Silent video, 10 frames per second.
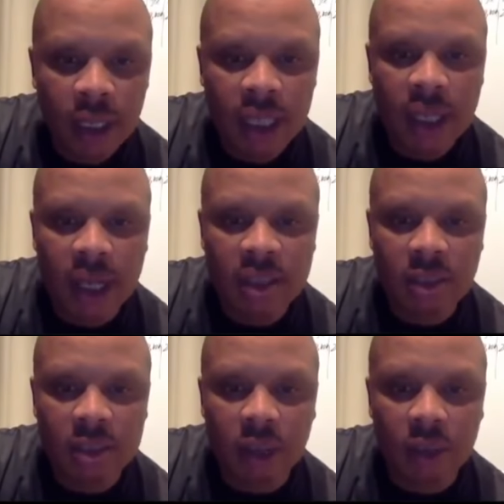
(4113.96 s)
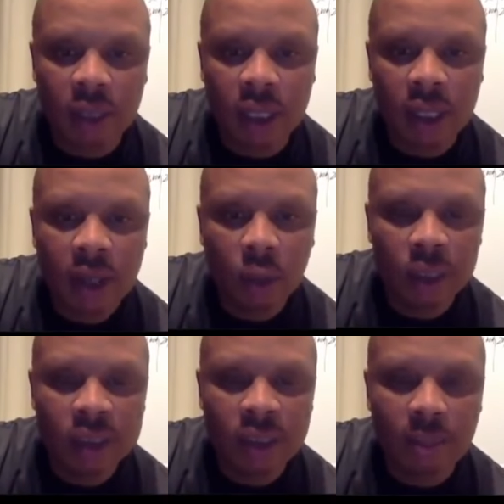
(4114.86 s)
in customers only,
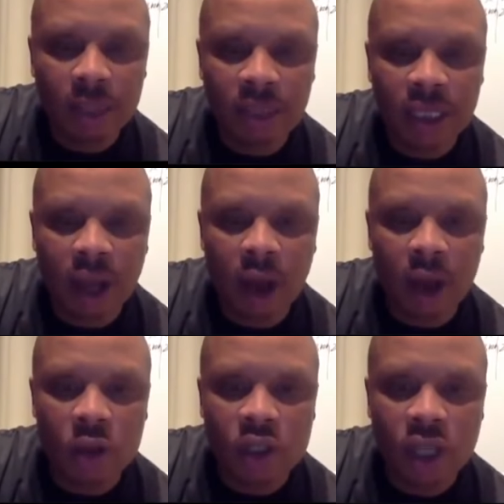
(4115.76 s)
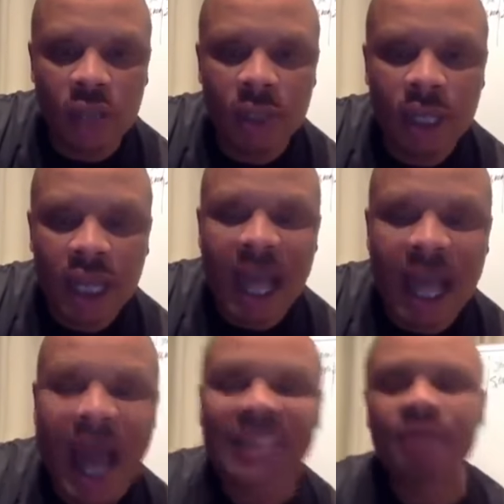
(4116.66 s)
what is the monthly auto ship?
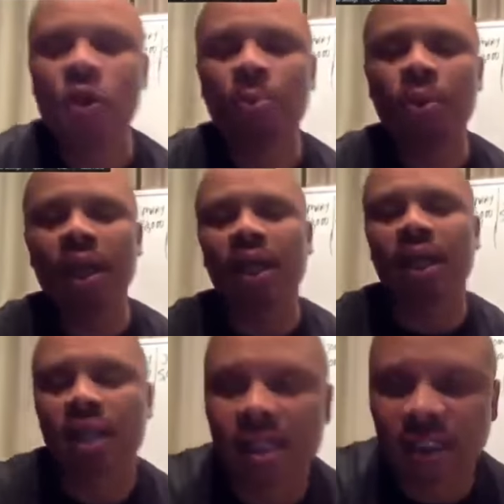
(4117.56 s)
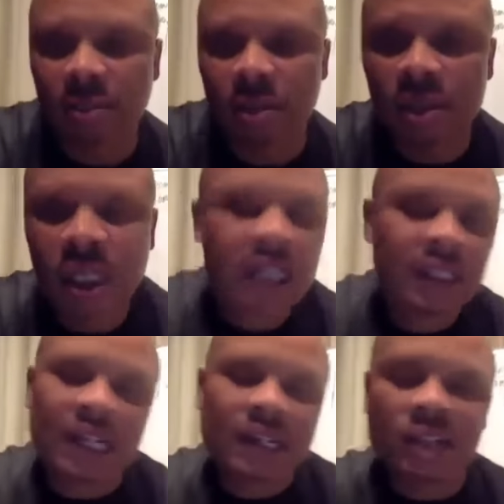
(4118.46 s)
Guys, if you're bringing in customers,
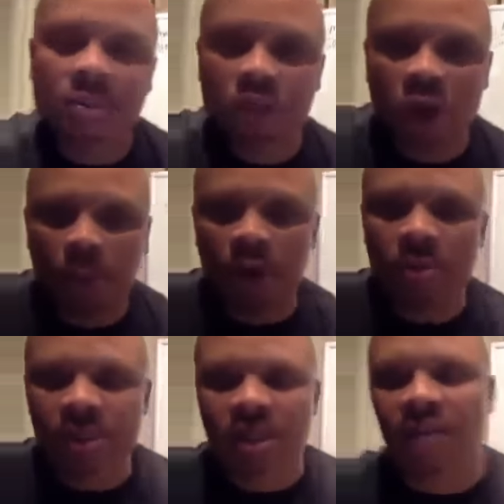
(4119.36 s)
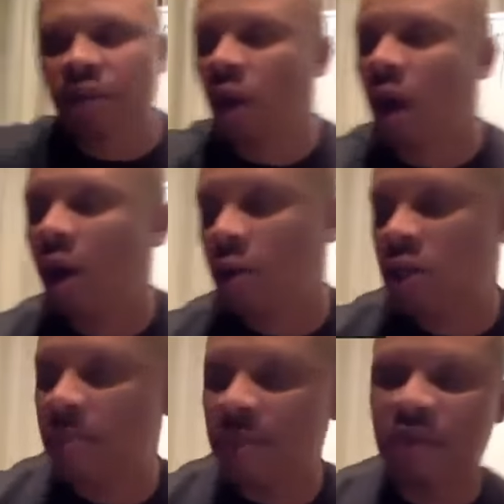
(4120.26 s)
then customers will pretty much cover your auto
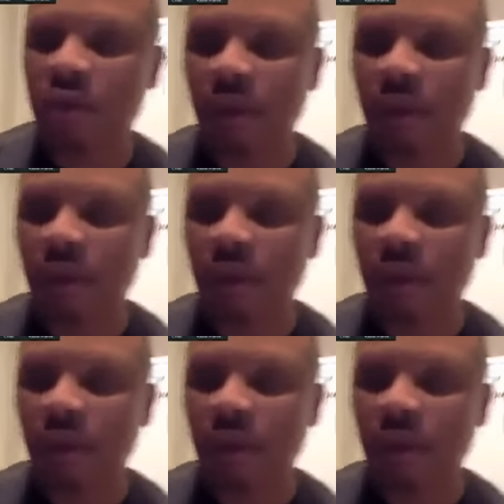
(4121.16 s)
ship. If you